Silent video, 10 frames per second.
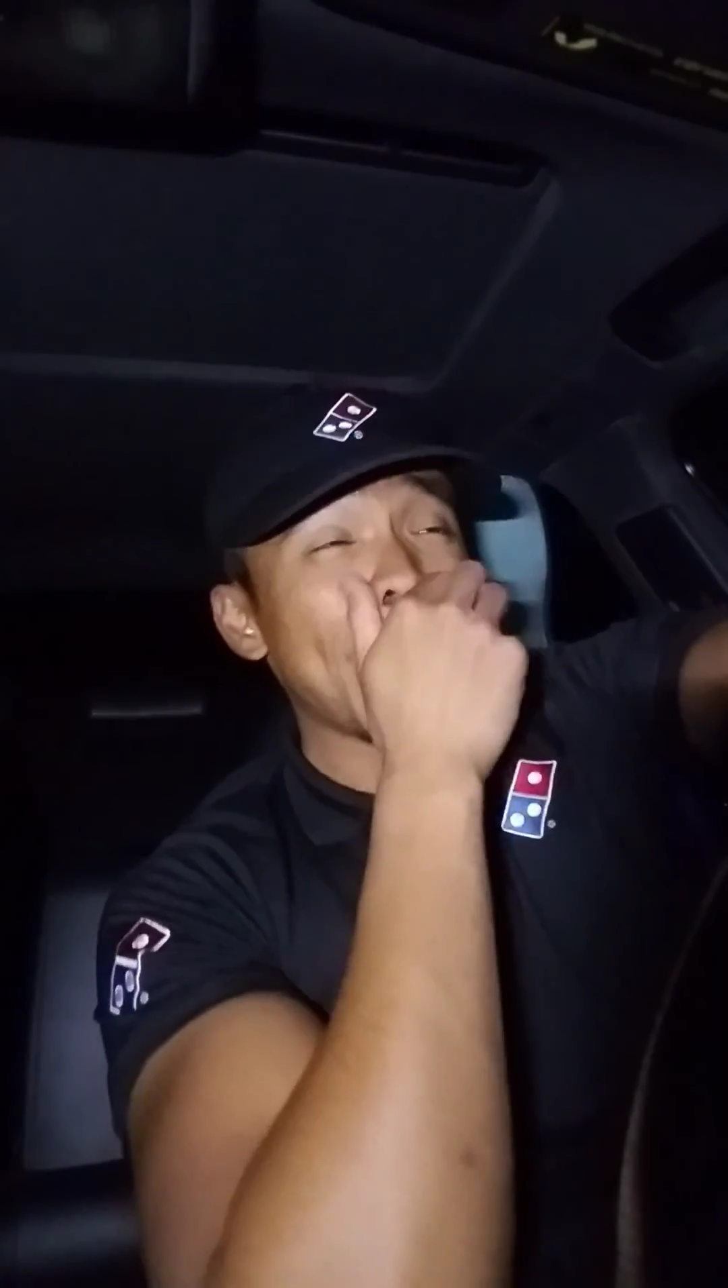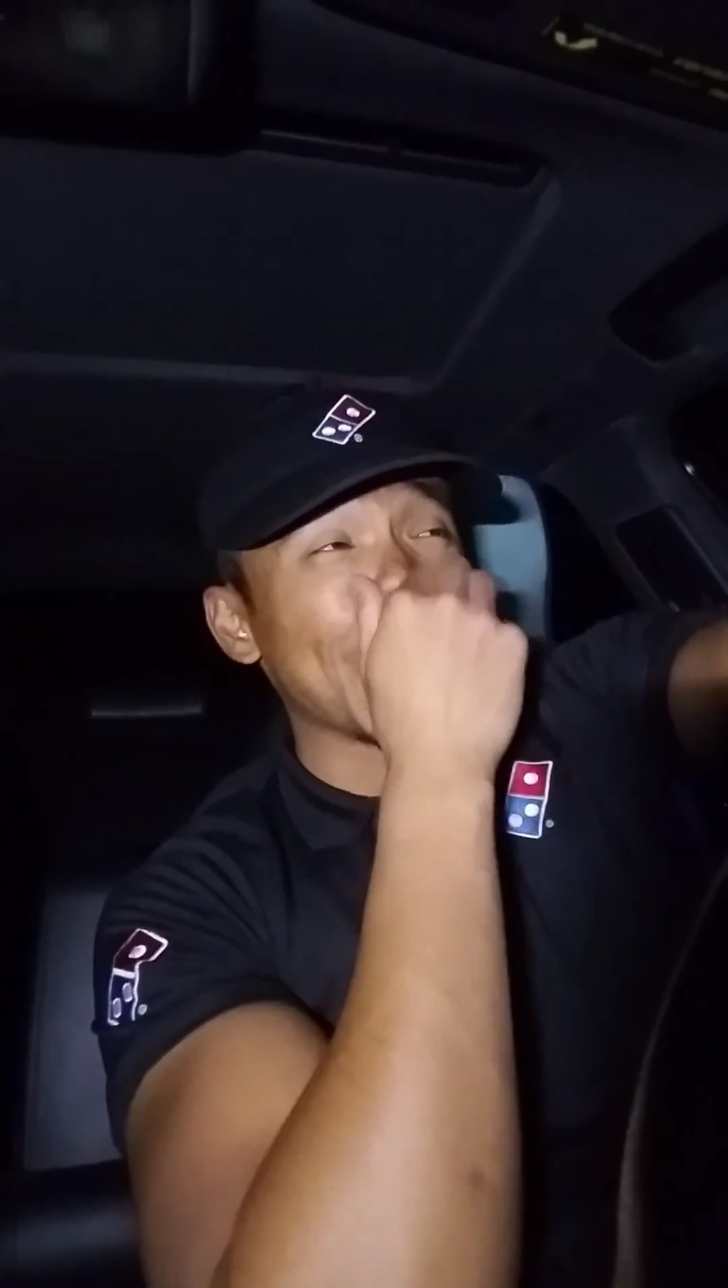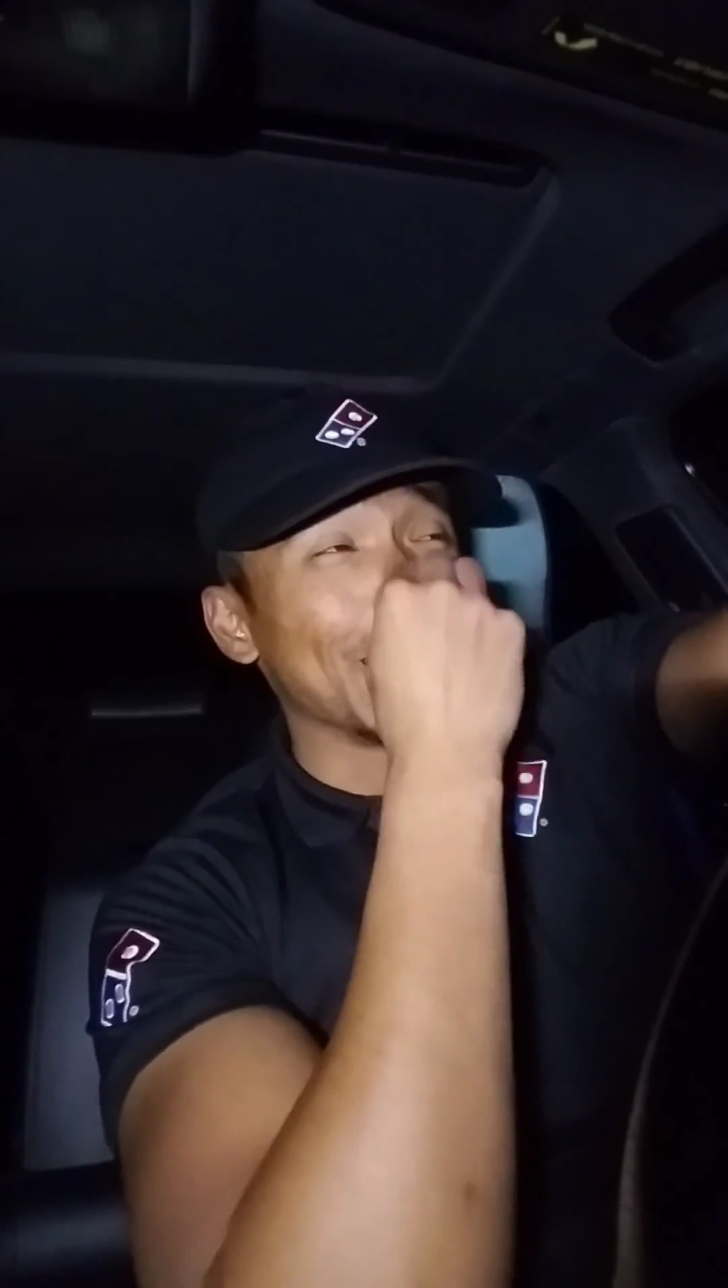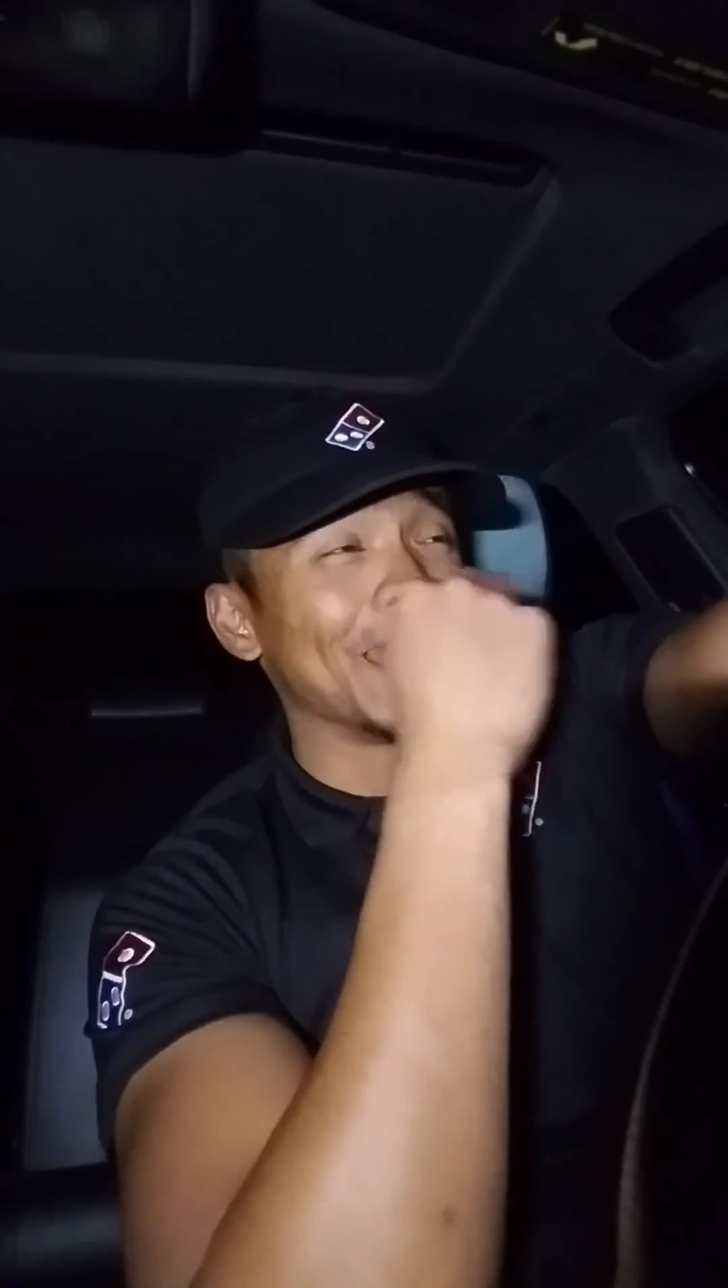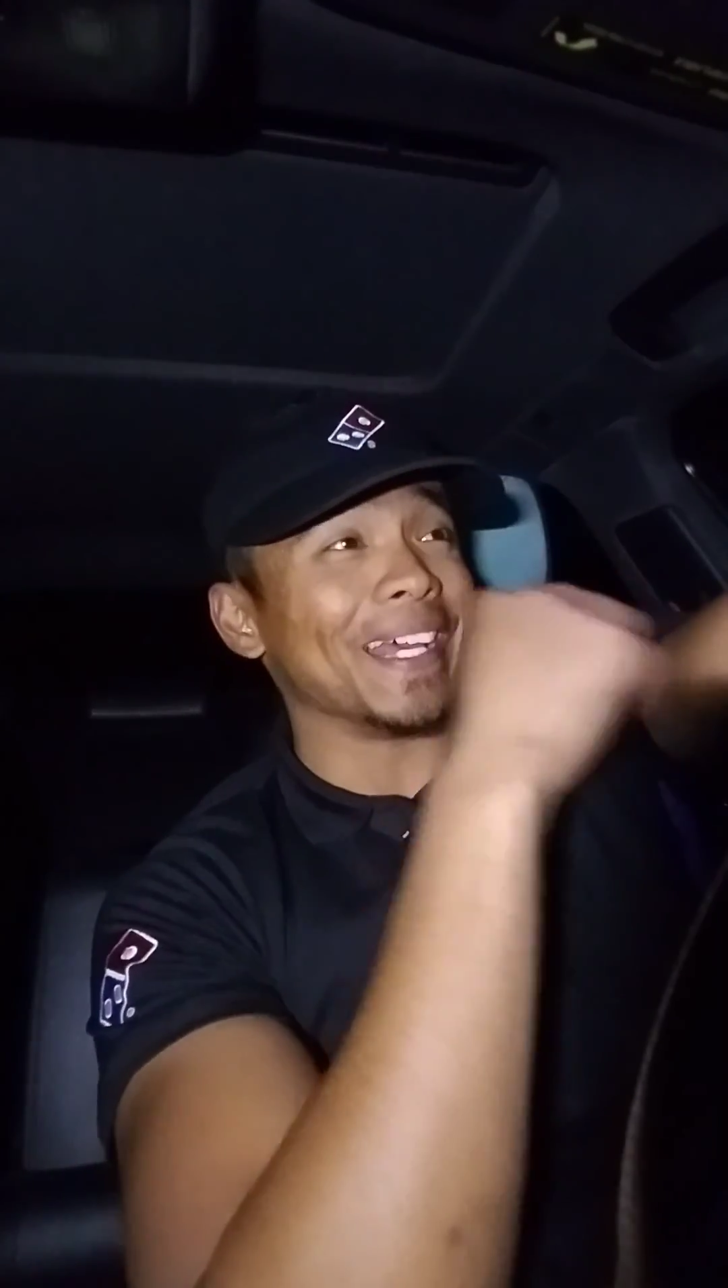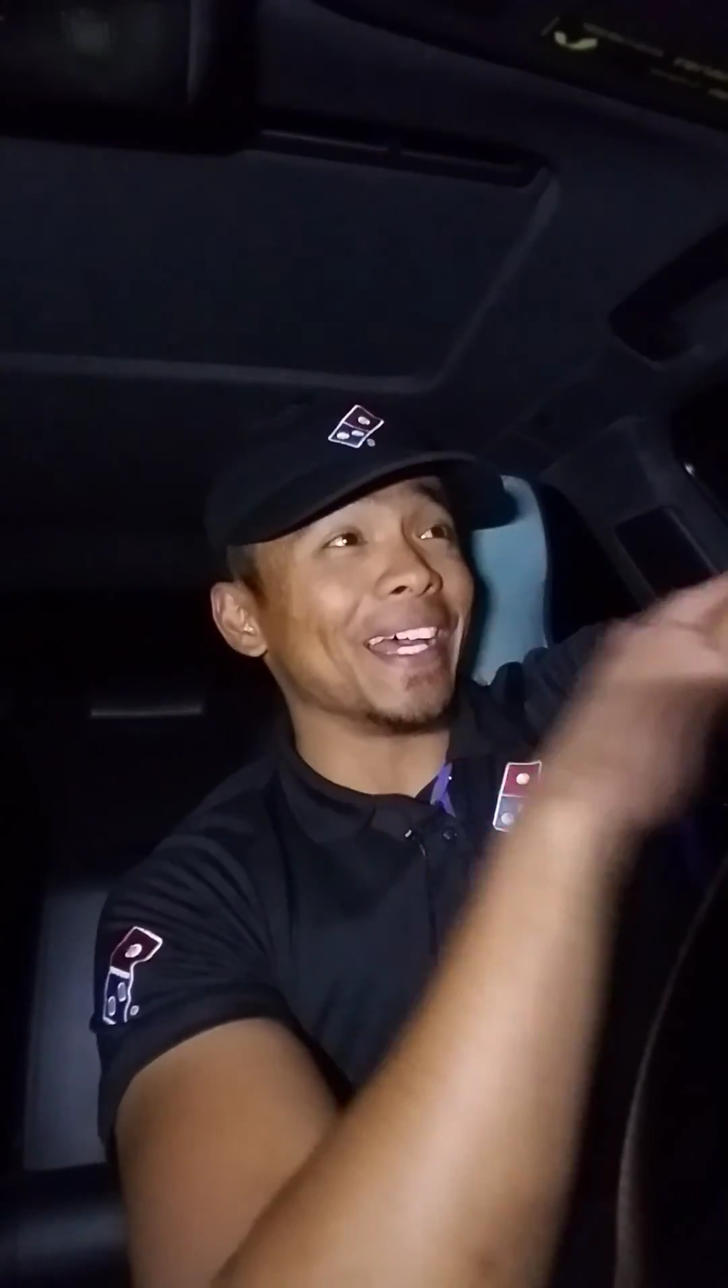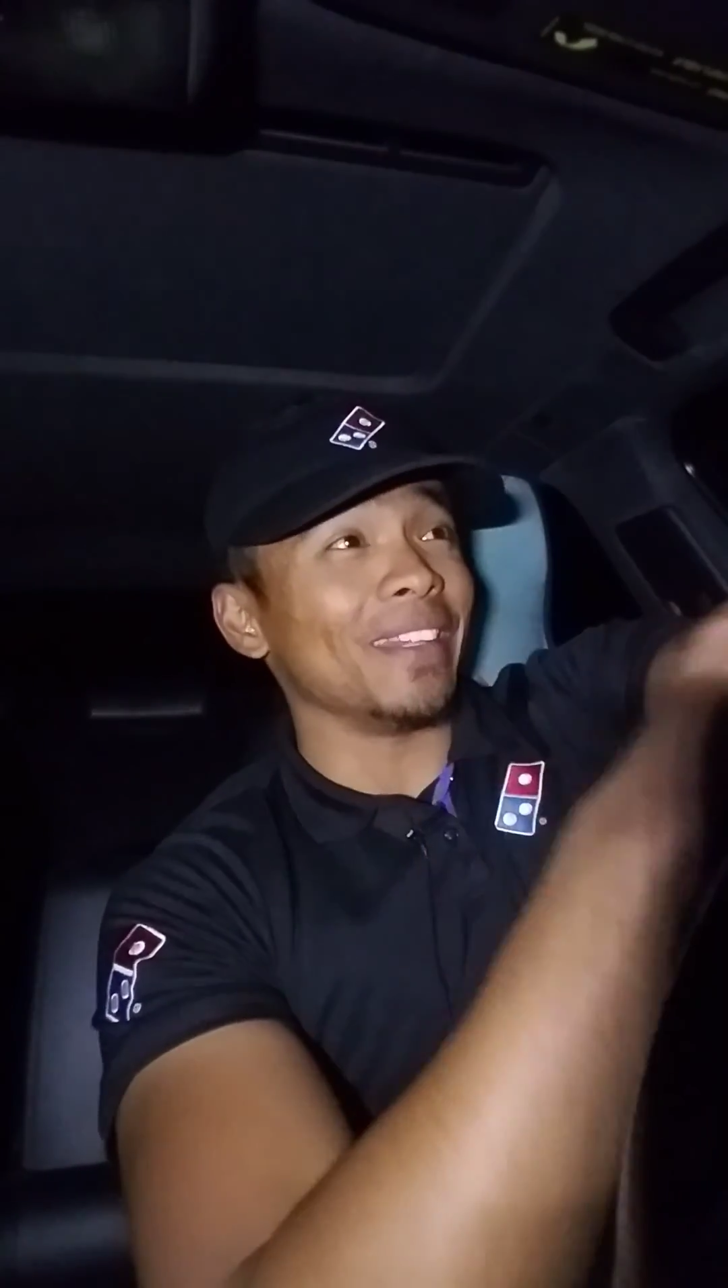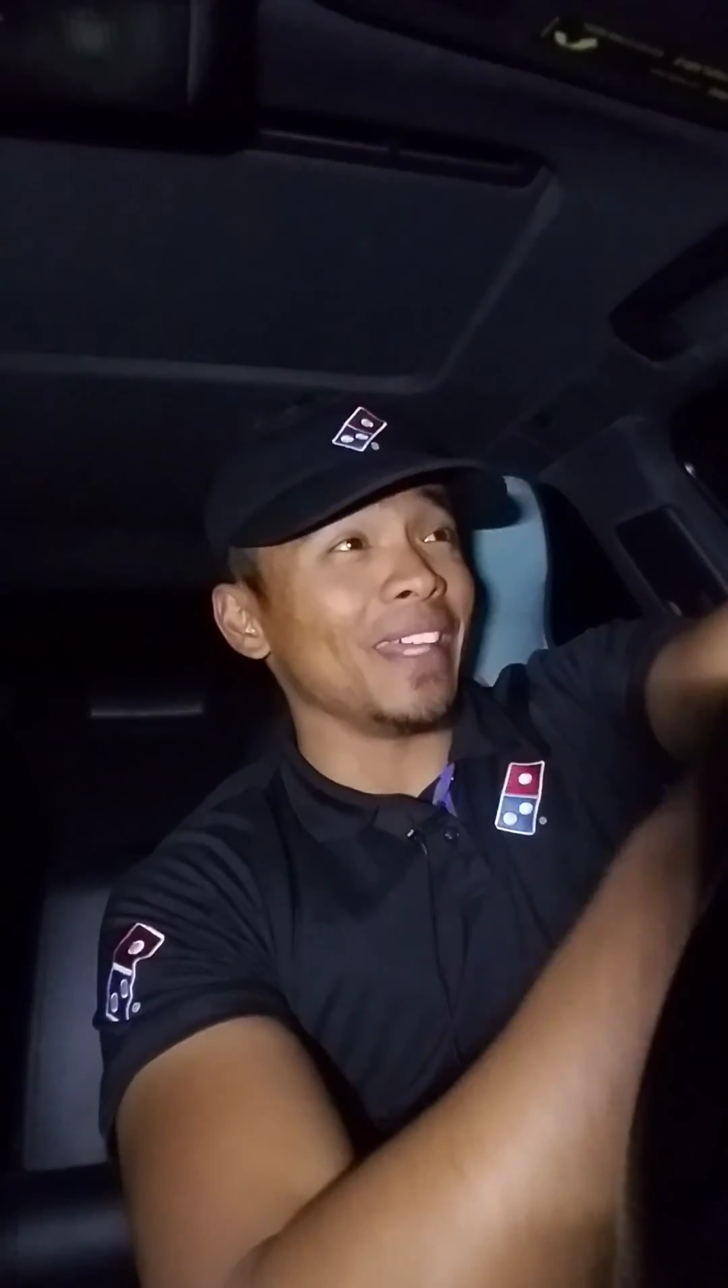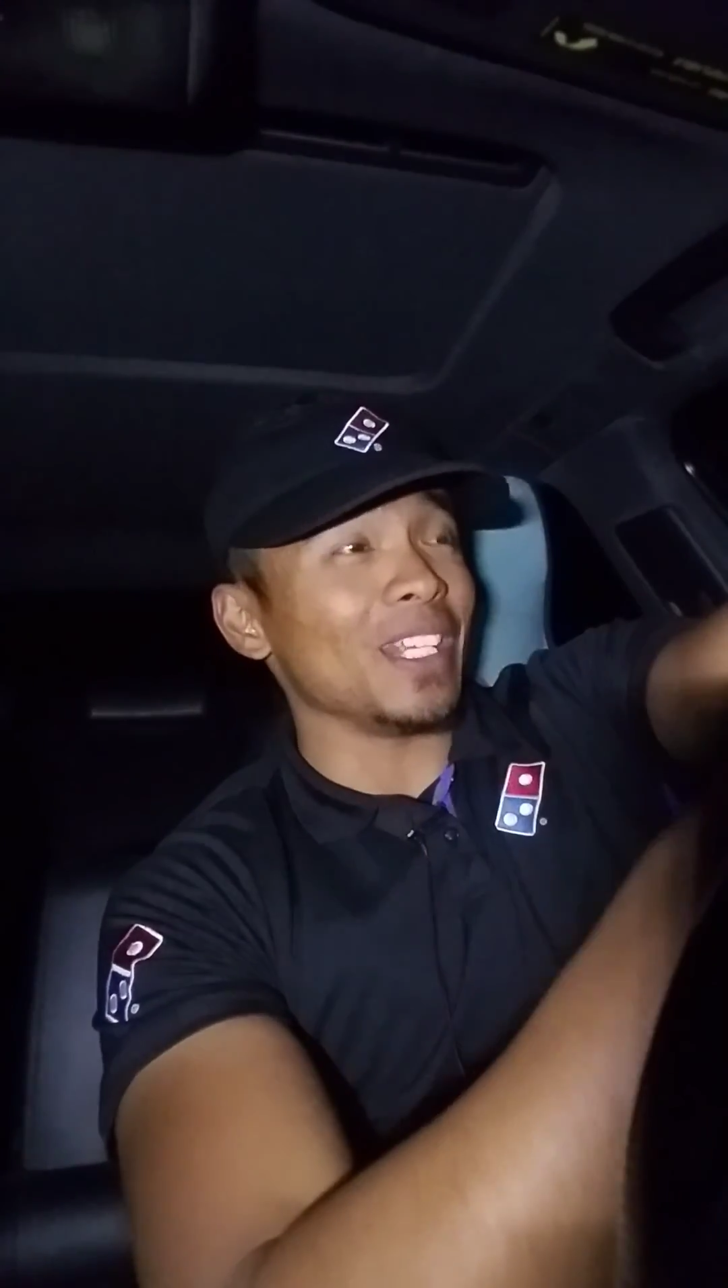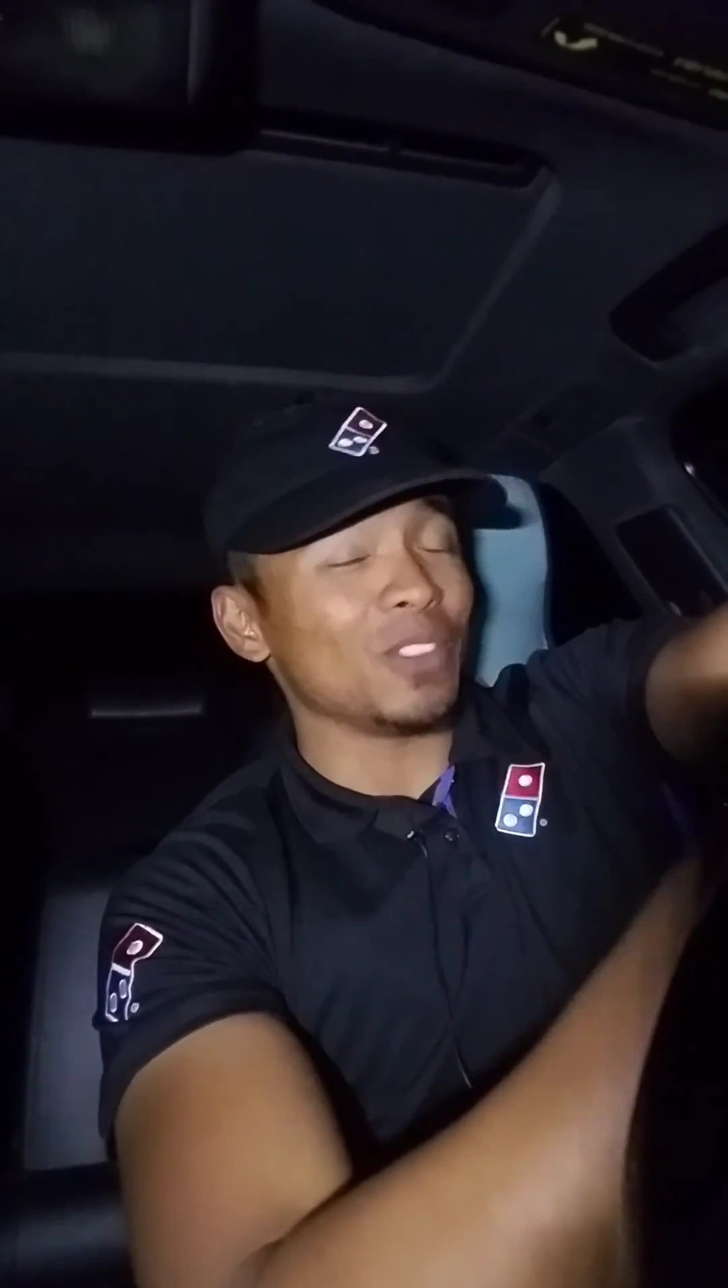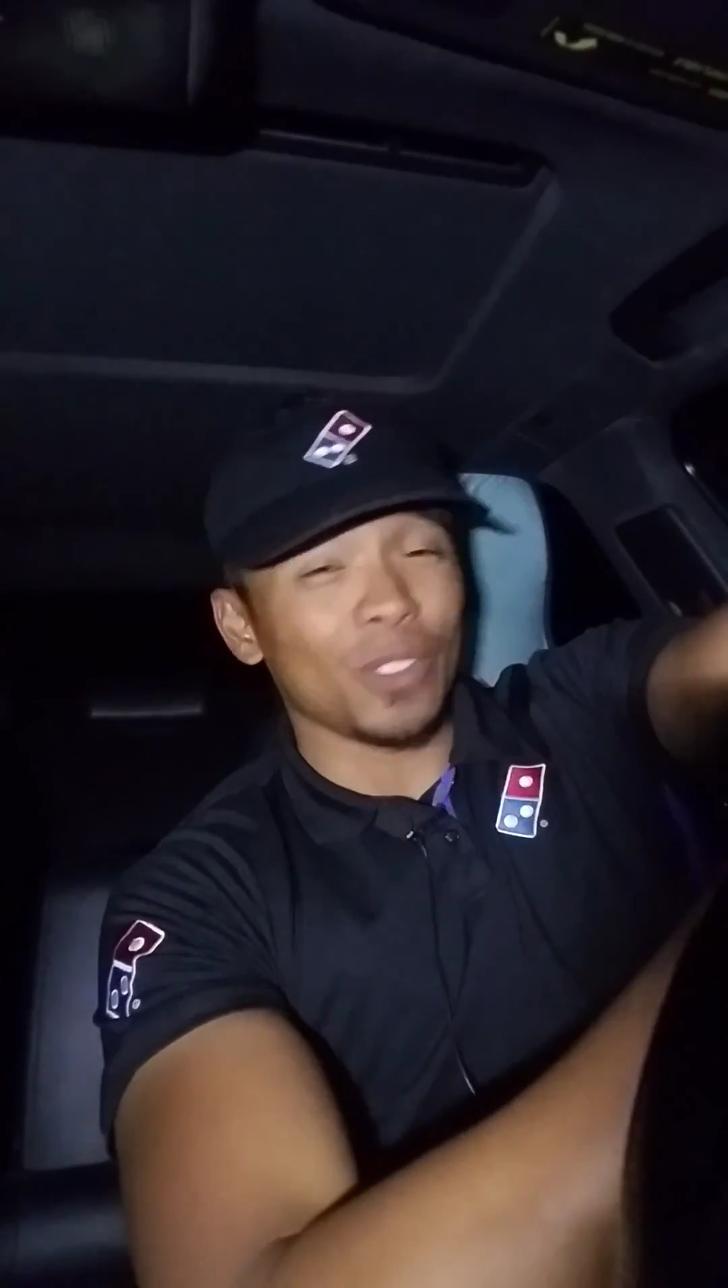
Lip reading: And thanks